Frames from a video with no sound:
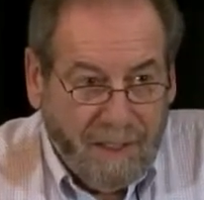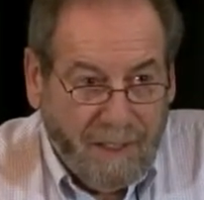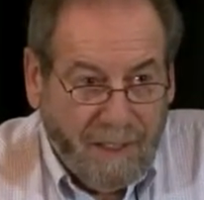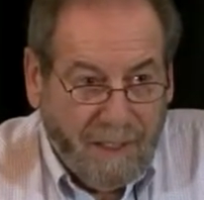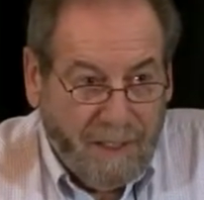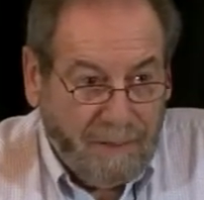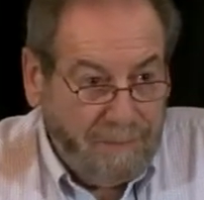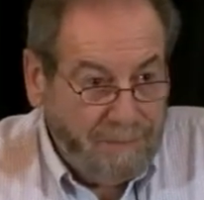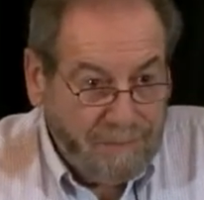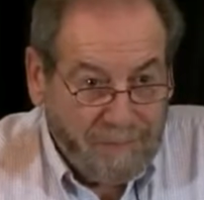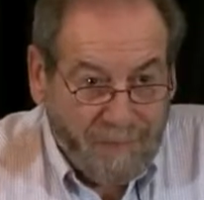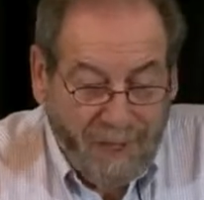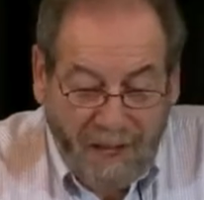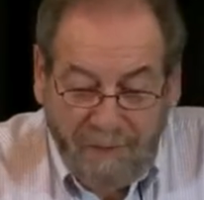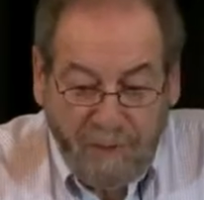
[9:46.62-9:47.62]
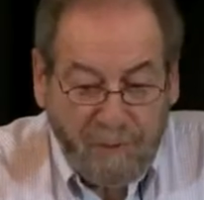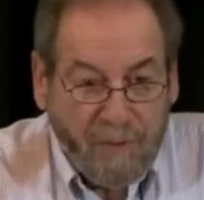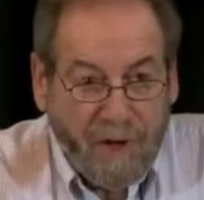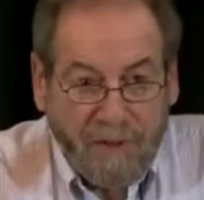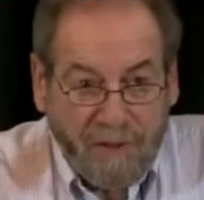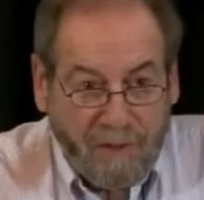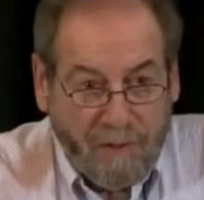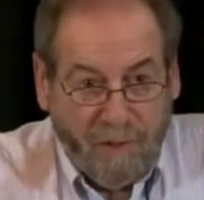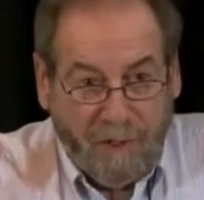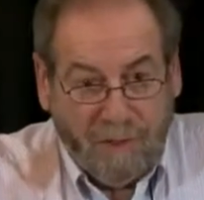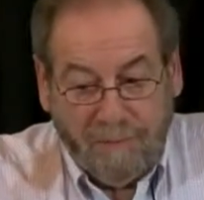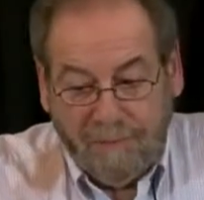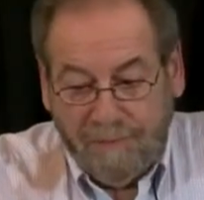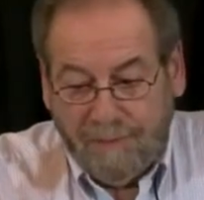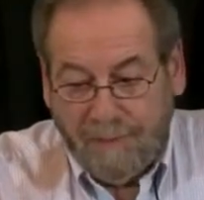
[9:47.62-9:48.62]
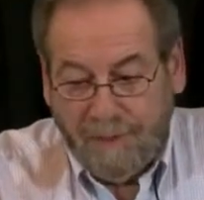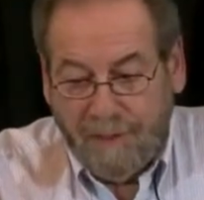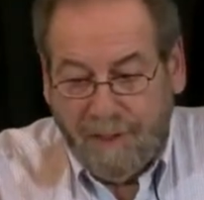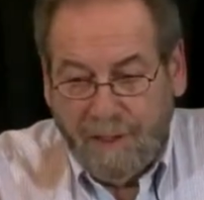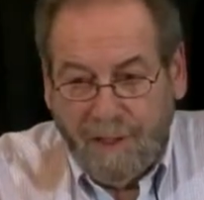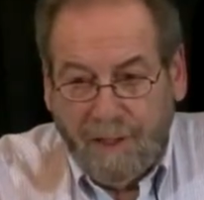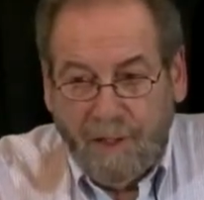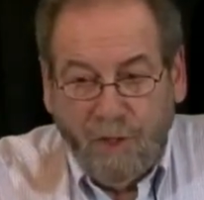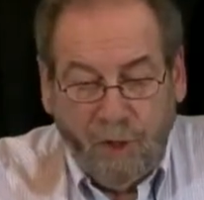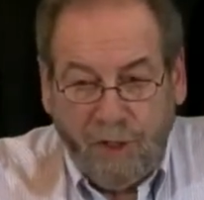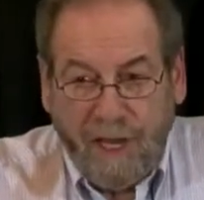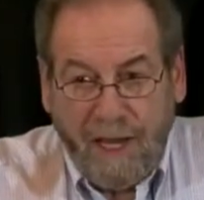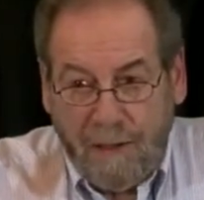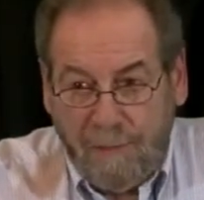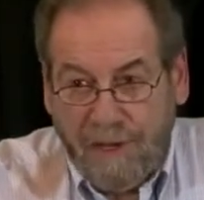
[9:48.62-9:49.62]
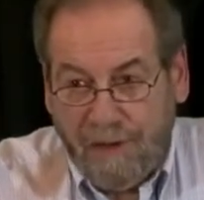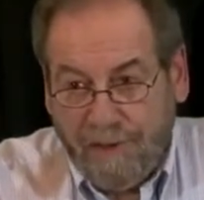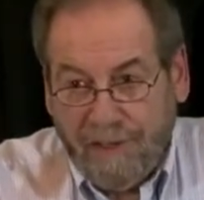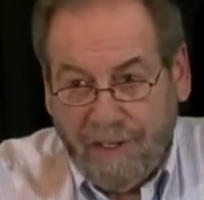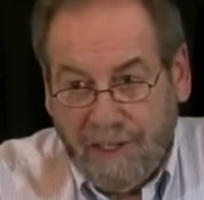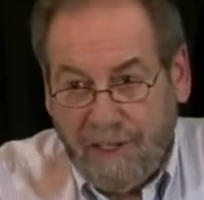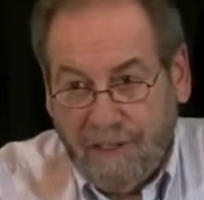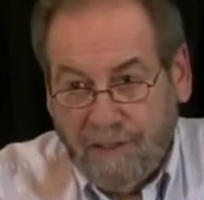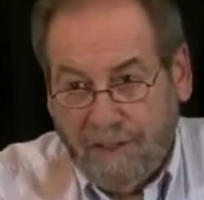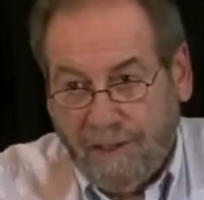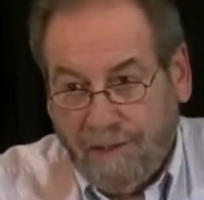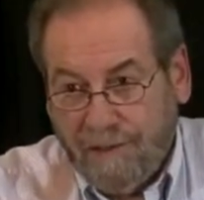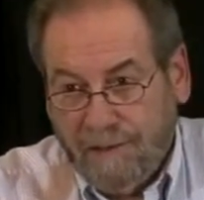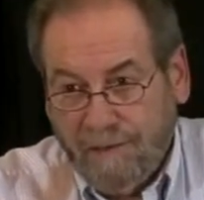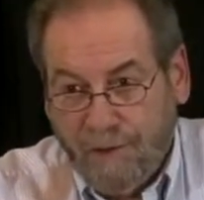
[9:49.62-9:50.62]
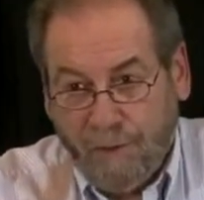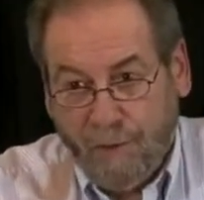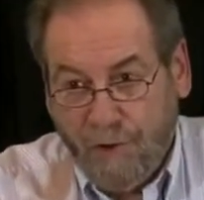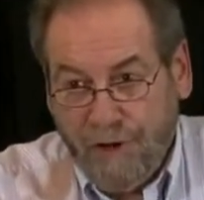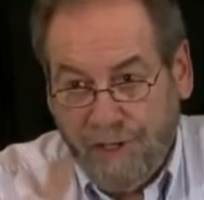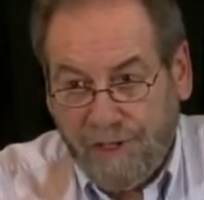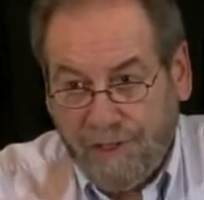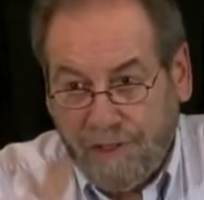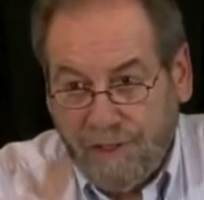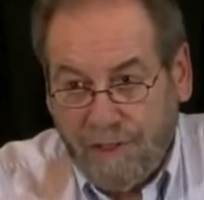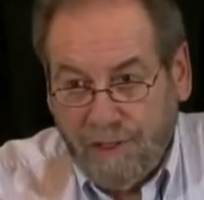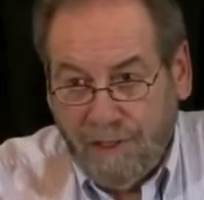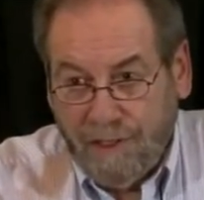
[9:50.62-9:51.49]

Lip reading: I have a brother-in-law who came here illegally from Greece.